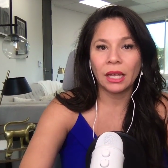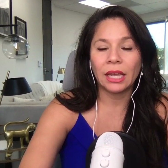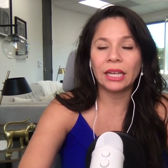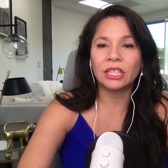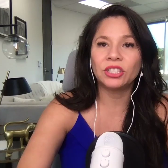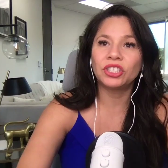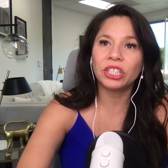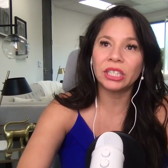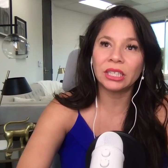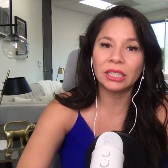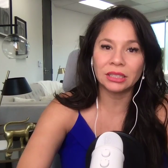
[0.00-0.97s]
and
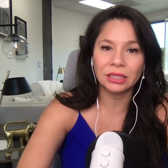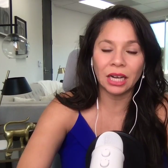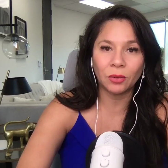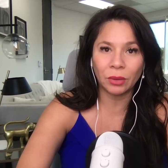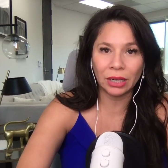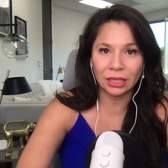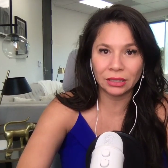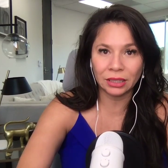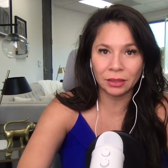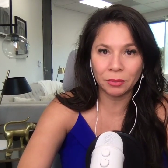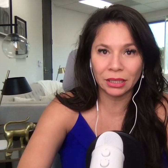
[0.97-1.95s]
she is not ready to
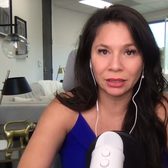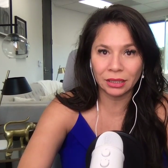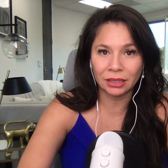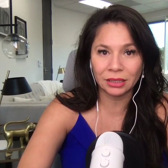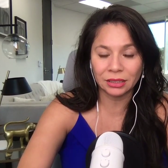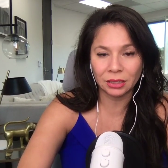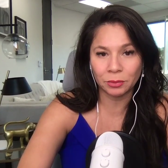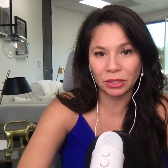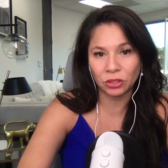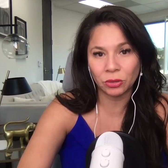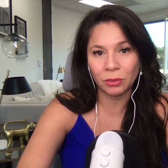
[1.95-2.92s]
admit that this has been
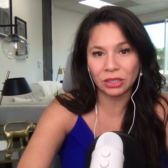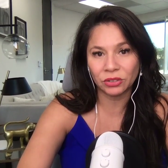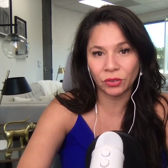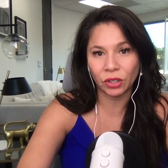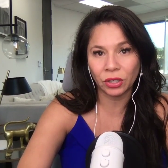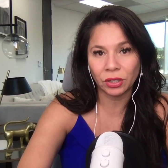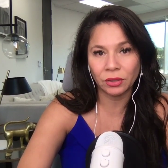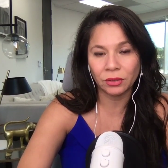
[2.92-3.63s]
too much for her.